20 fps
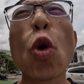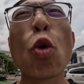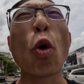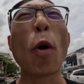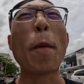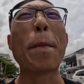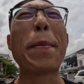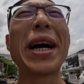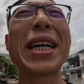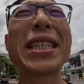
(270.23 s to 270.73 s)

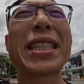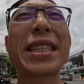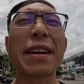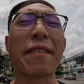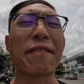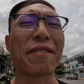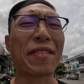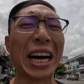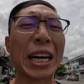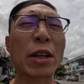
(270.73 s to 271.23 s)

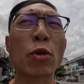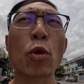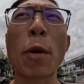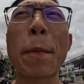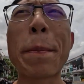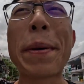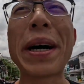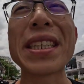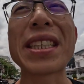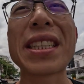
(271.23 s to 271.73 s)
Robusta, fine
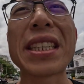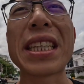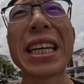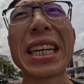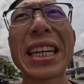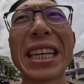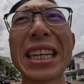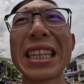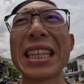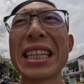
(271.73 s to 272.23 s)

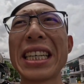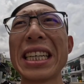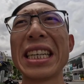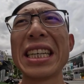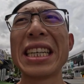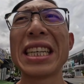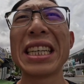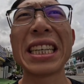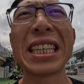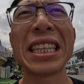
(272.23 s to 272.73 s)
Robusta,
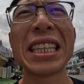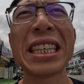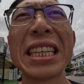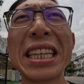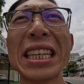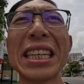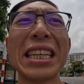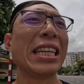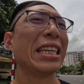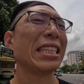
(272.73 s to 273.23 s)

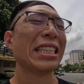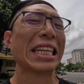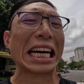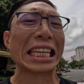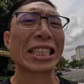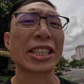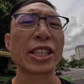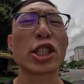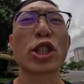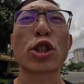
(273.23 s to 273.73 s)
is
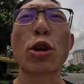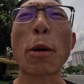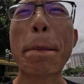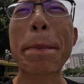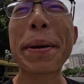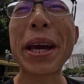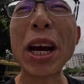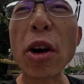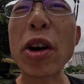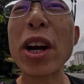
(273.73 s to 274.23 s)
actually
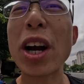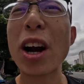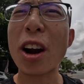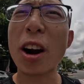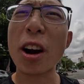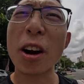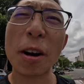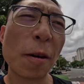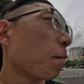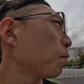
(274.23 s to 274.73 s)

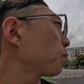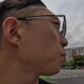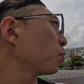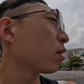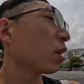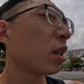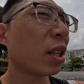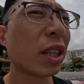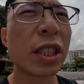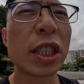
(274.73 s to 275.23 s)
superior
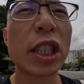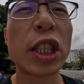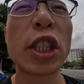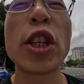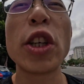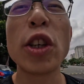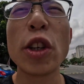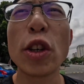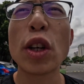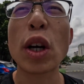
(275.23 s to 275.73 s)

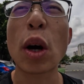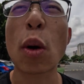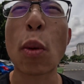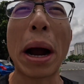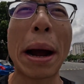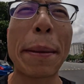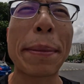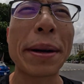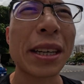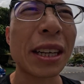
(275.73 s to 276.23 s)
to
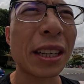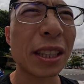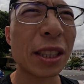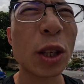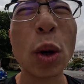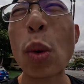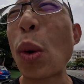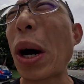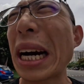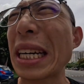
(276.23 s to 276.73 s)
Arabica.
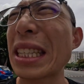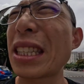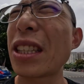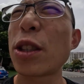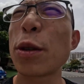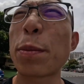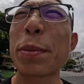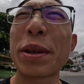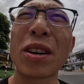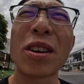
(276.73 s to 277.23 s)
So why is it
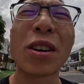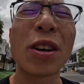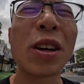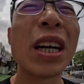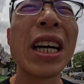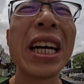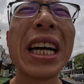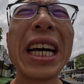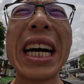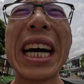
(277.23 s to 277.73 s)
superior?
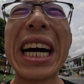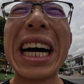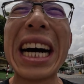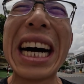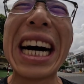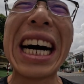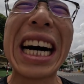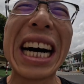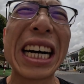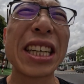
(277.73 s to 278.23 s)

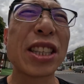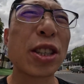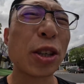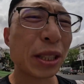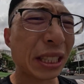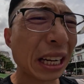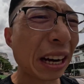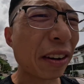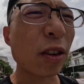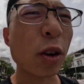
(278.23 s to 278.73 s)
So
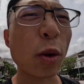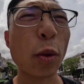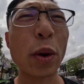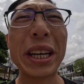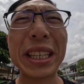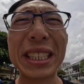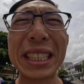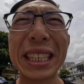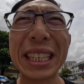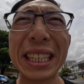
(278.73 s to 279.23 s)
several
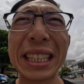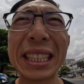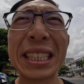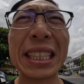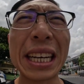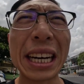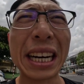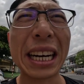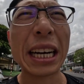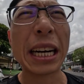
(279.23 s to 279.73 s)
reasons.